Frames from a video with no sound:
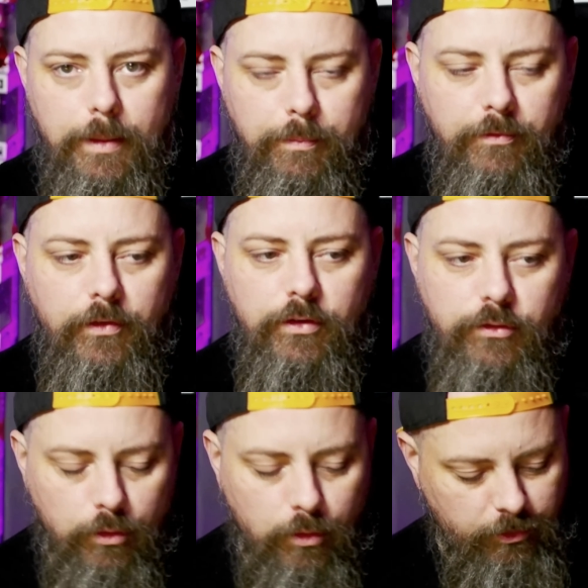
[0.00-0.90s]
up for his
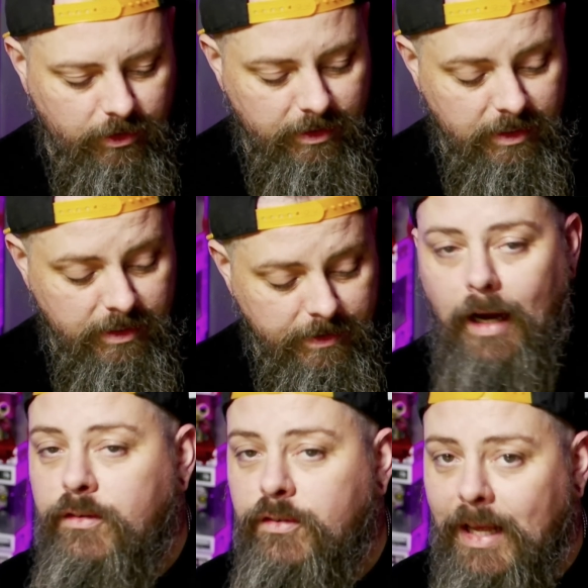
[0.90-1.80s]
daughter.
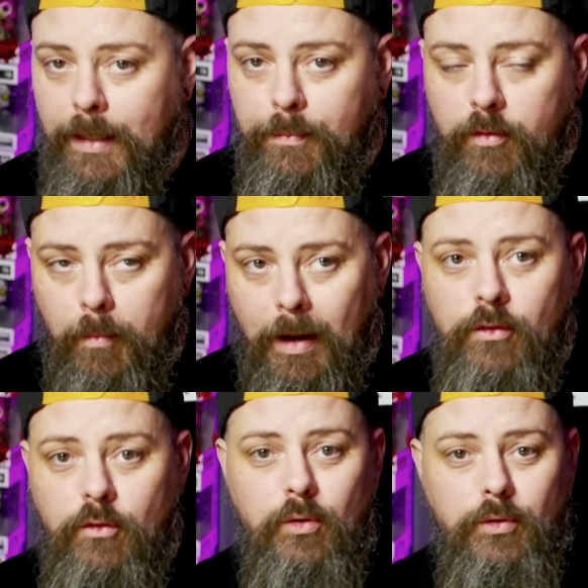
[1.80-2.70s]
I'd stand up for my
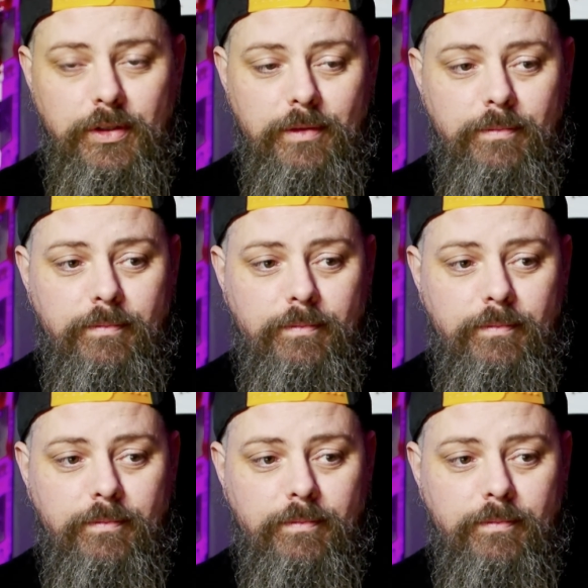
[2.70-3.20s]
daughter.